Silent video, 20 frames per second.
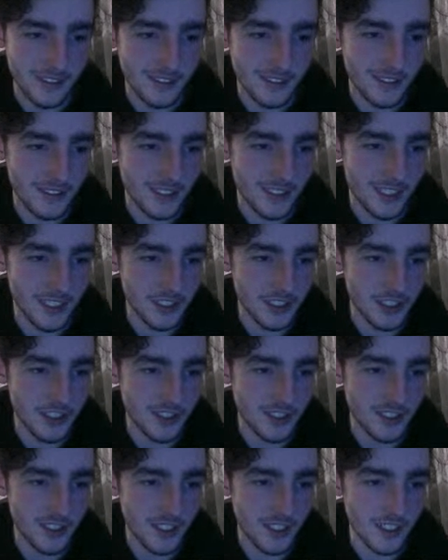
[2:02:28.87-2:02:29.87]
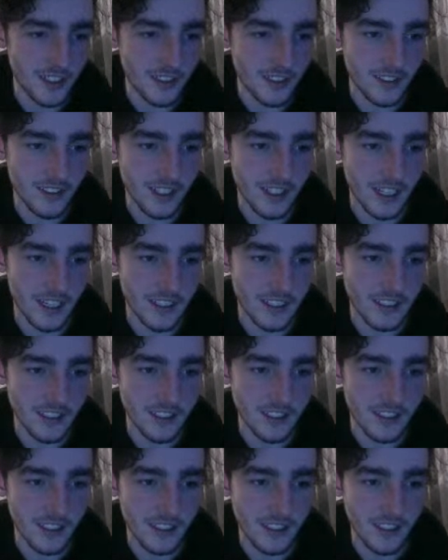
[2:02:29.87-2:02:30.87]
Can just go add in
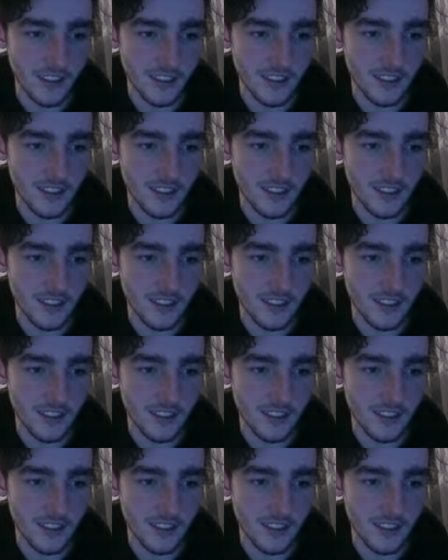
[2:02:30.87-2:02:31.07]
here